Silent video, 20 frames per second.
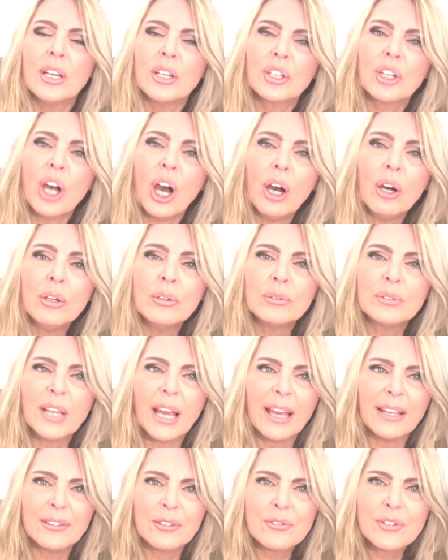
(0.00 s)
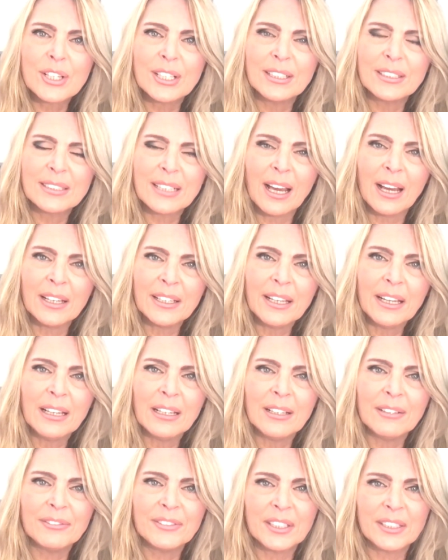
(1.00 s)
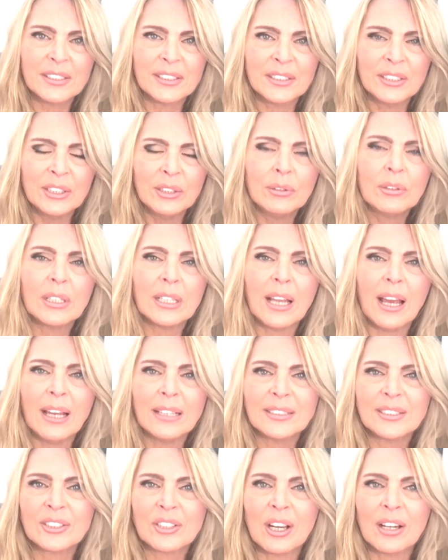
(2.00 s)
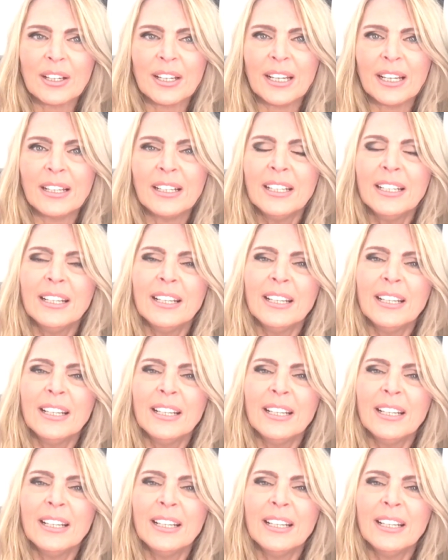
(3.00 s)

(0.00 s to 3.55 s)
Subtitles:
code energies, I have this new class starting